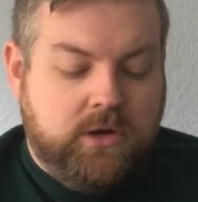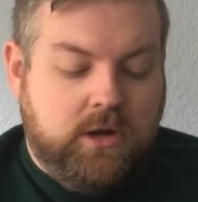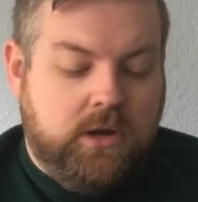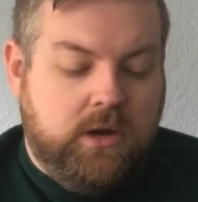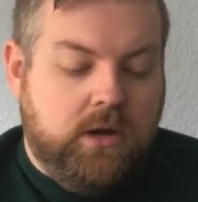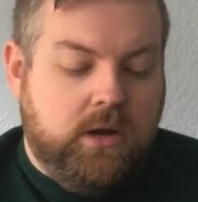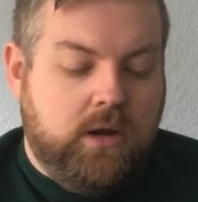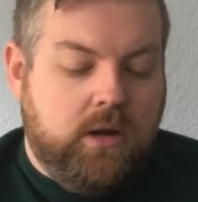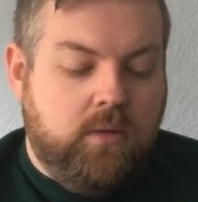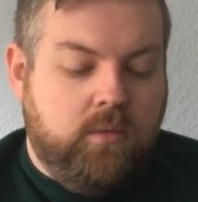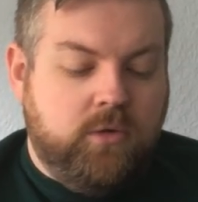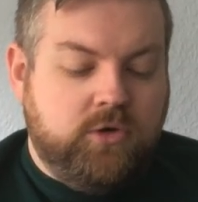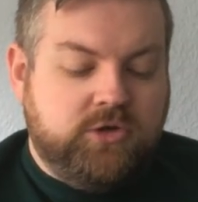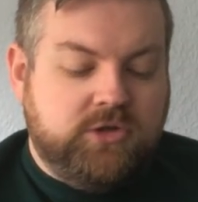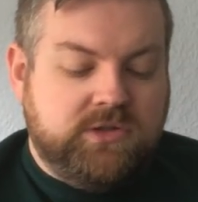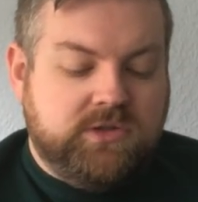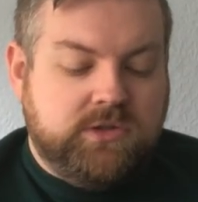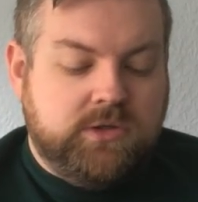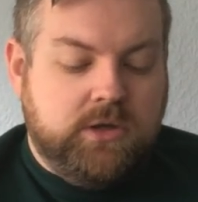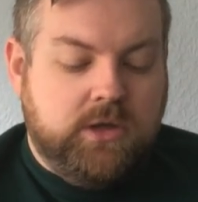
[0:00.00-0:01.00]
on, which
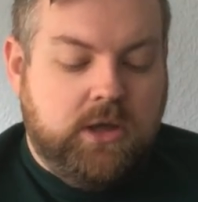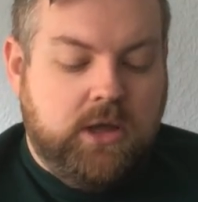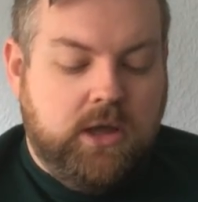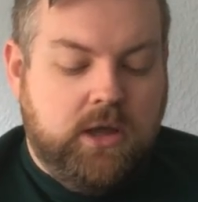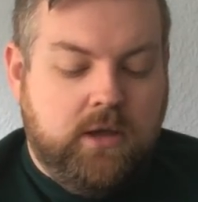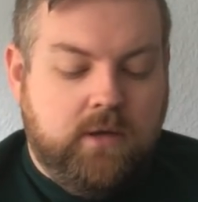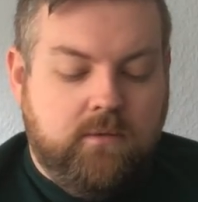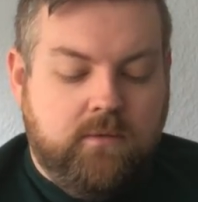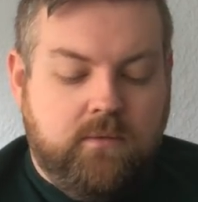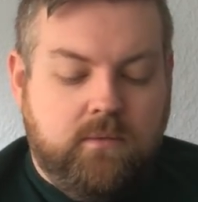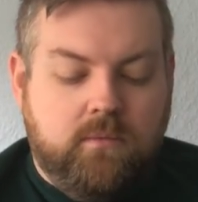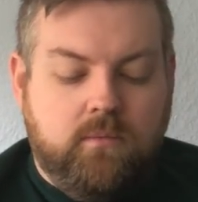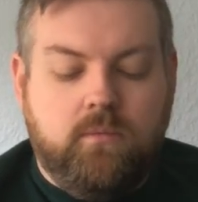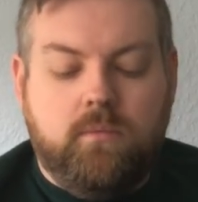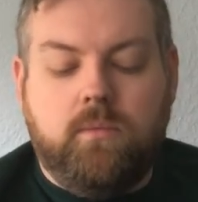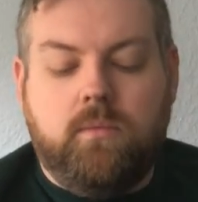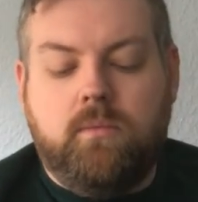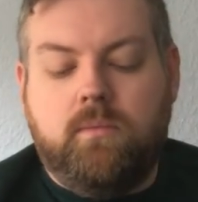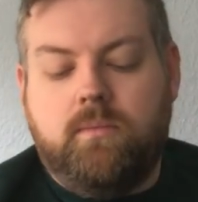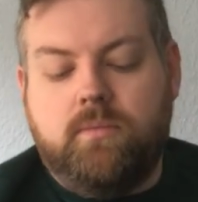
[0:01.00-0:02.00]
is
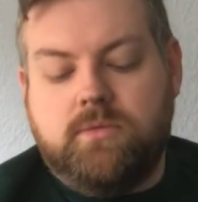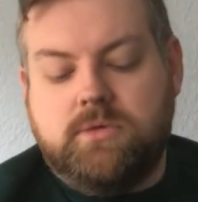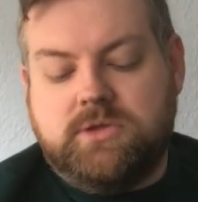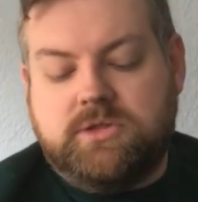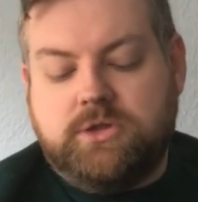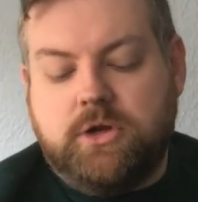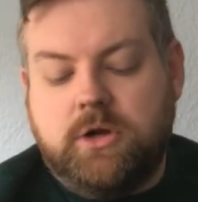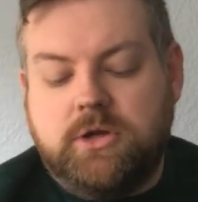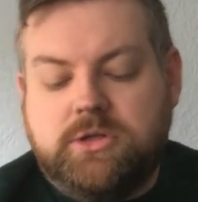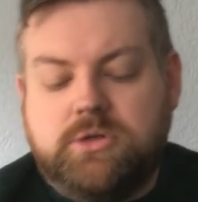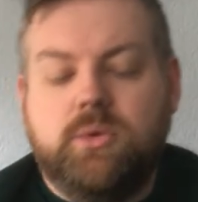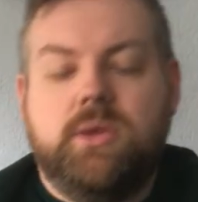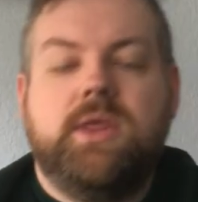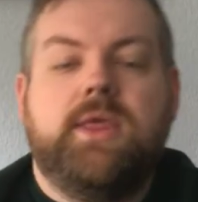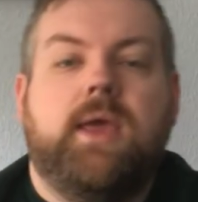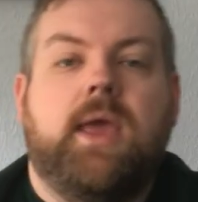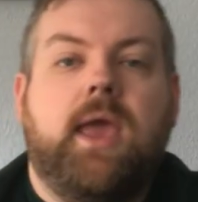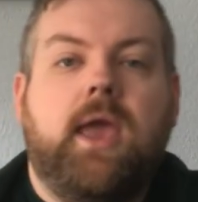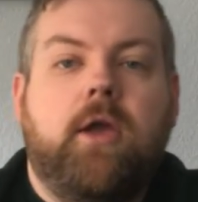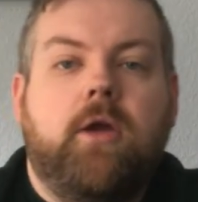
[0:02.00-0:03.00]
starts
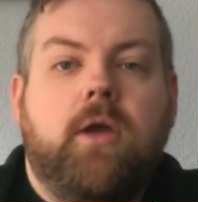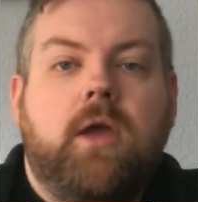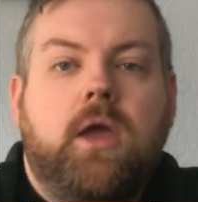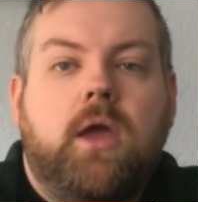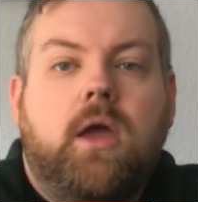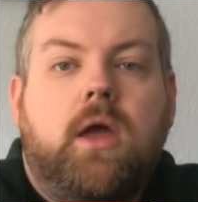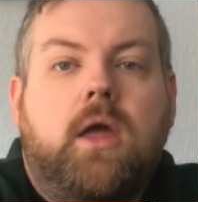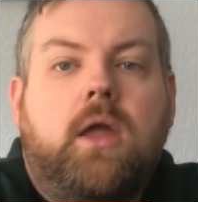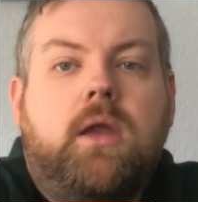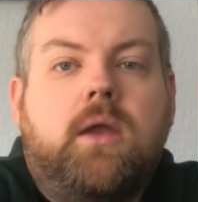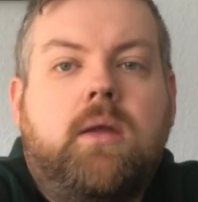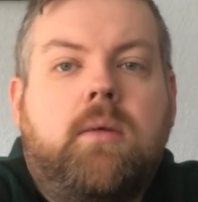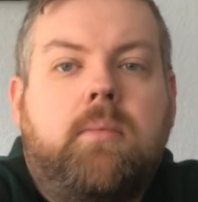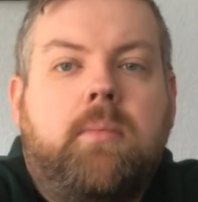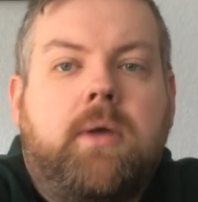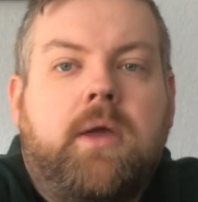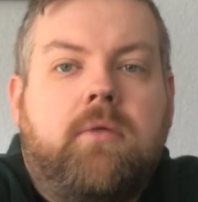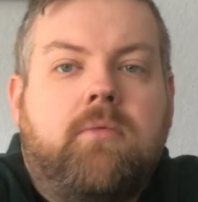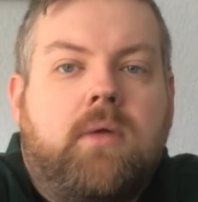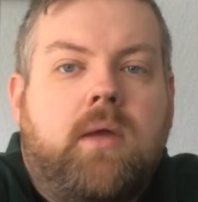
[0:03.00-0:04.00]
with Carry On
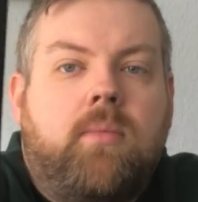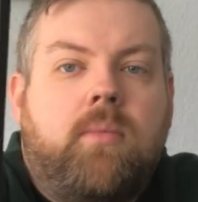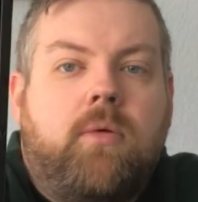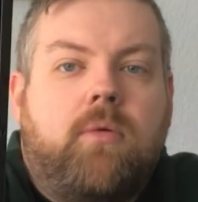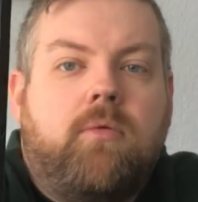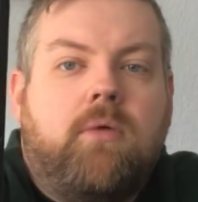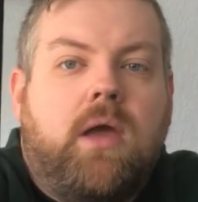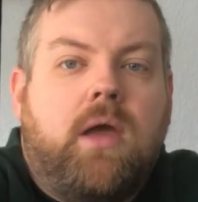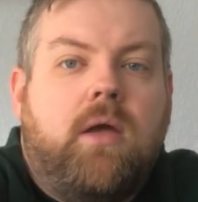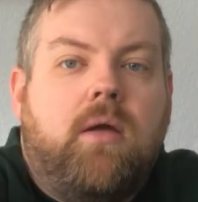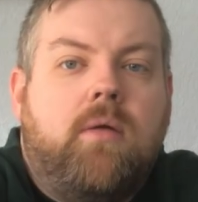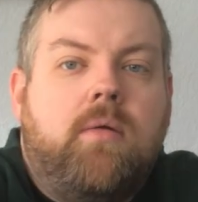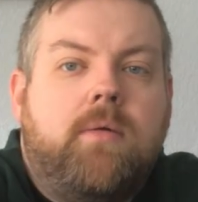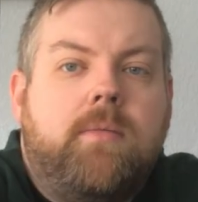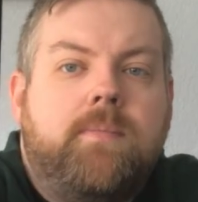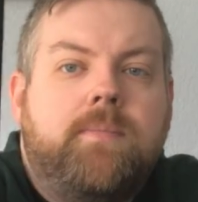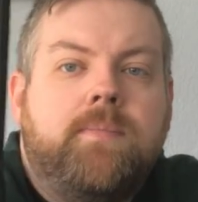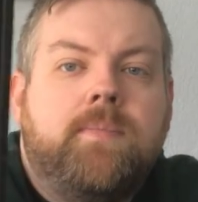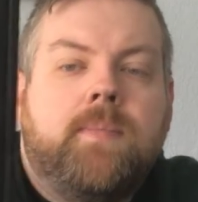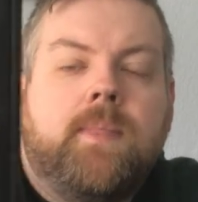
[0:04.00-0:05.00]
by Rainbow Rowell,
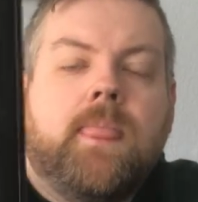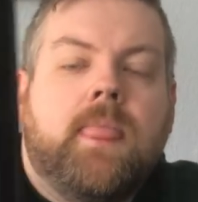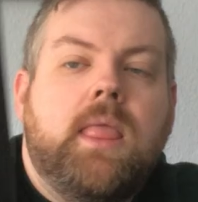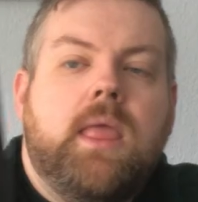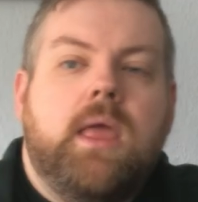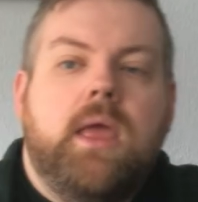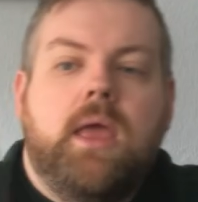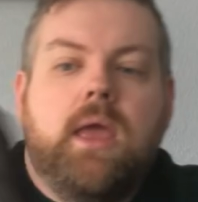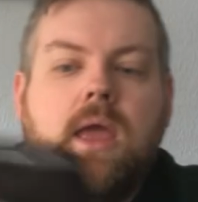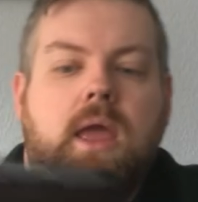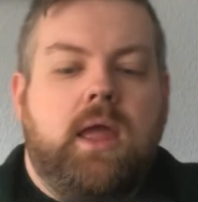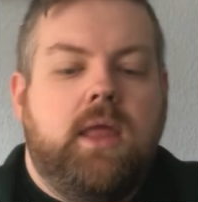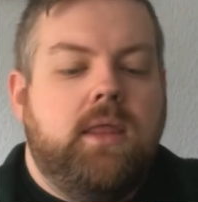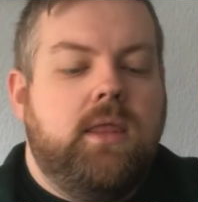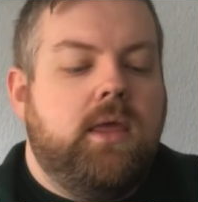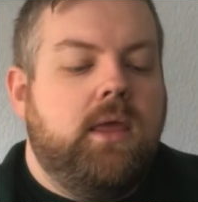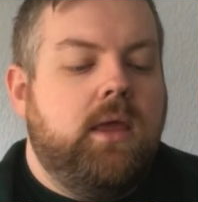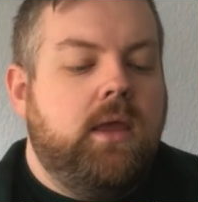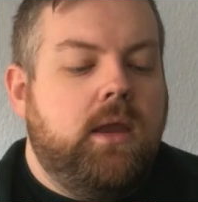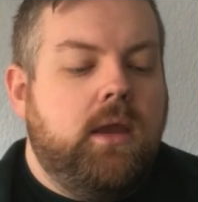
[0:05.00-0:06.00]
and
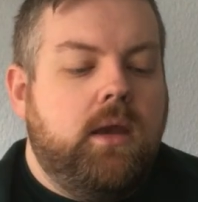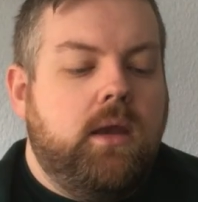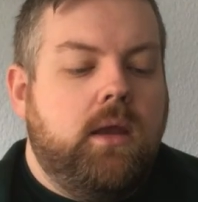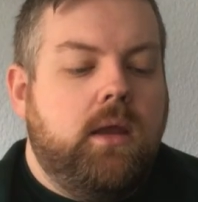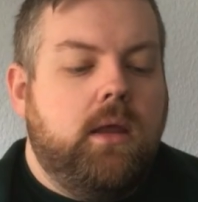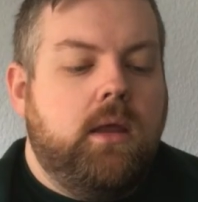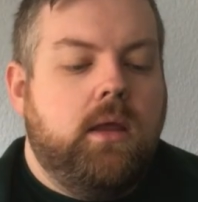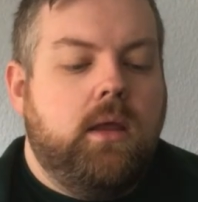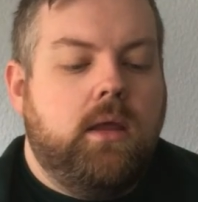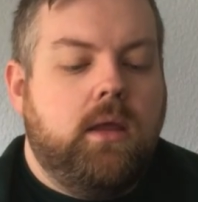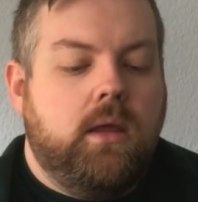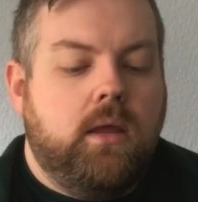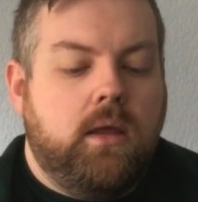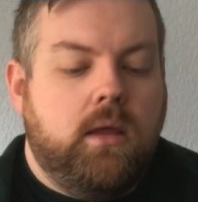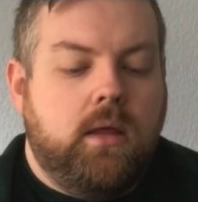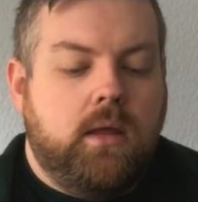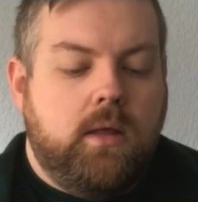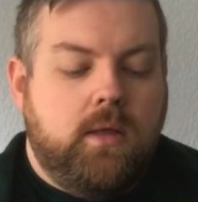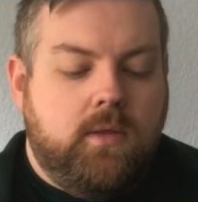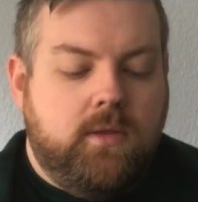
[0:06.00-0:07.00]
then
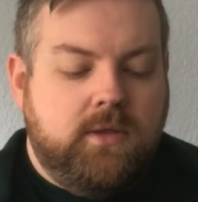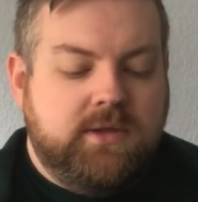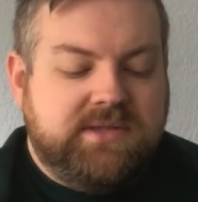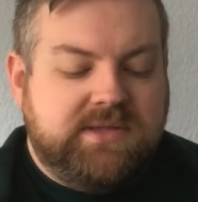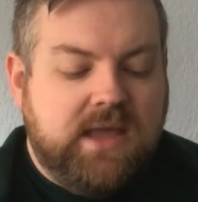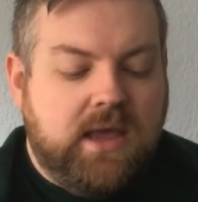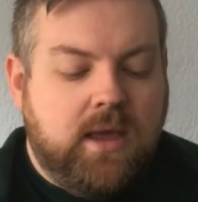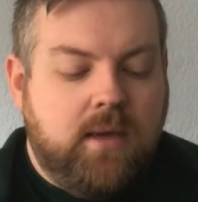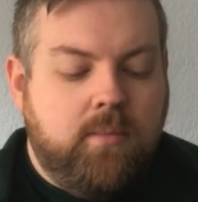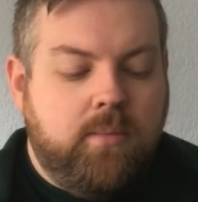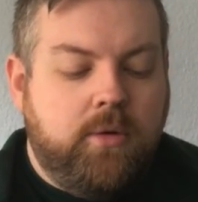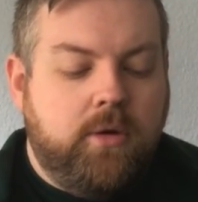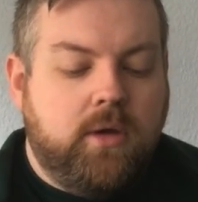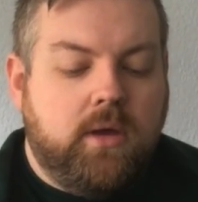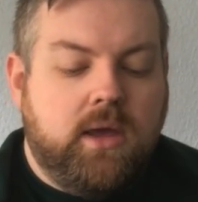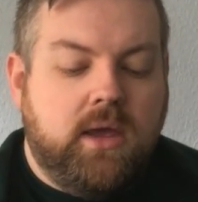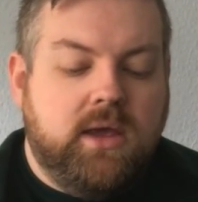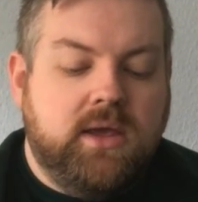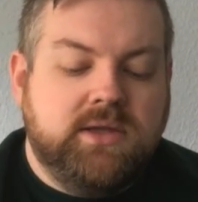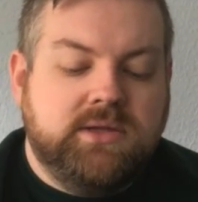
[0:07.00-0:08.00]
the second
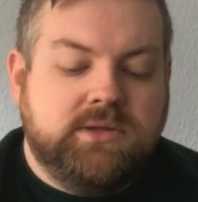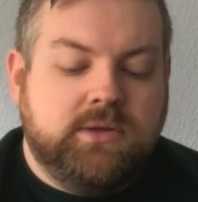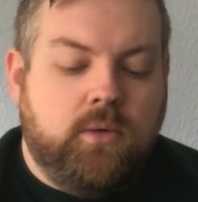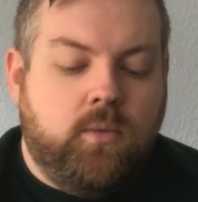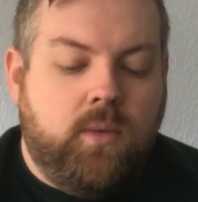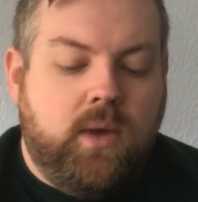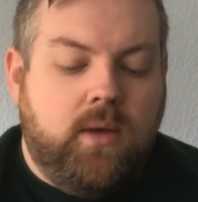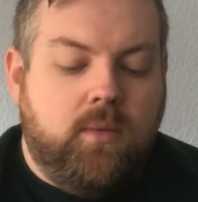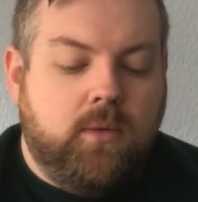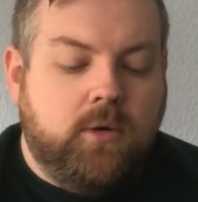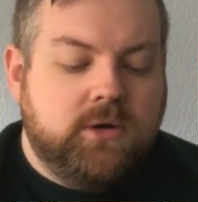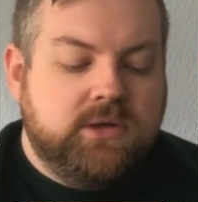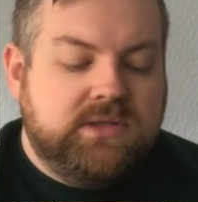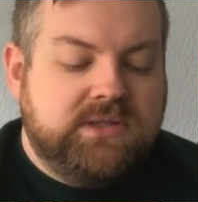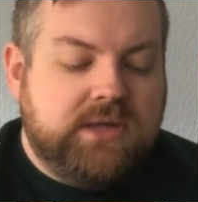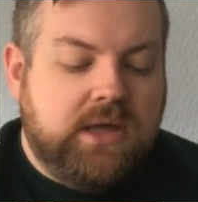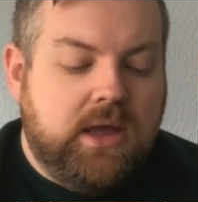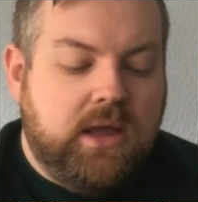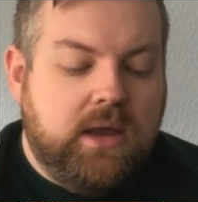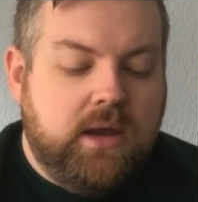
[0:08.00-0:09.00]
book is Wayward
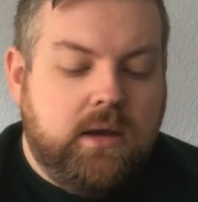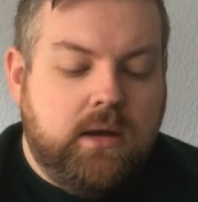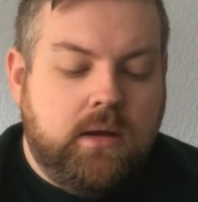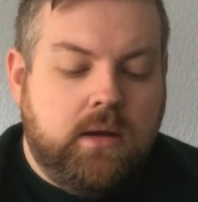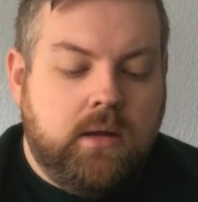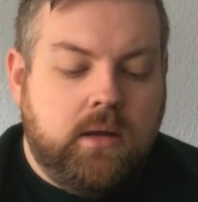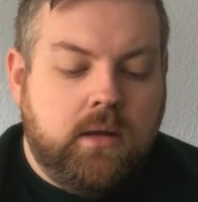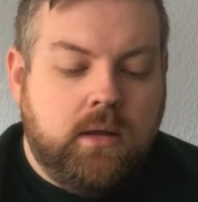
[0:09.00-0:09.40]
Sun,